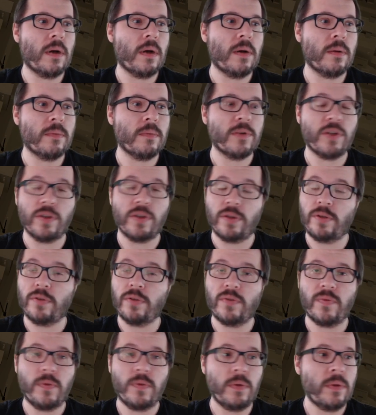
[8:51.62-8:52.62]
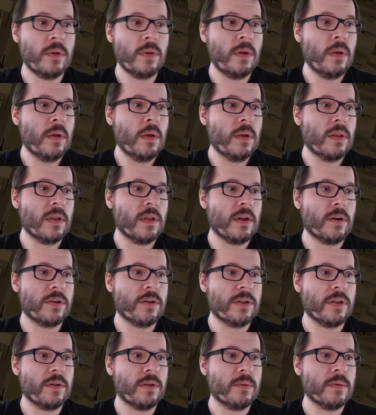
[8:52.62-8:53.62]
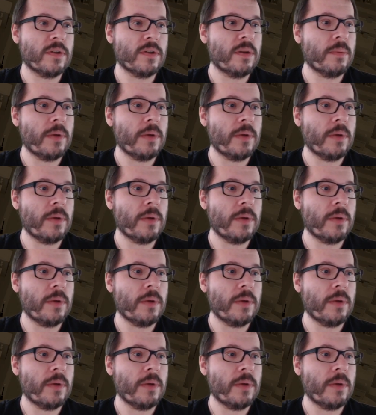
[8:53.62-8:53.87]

which is useful, like hard cider.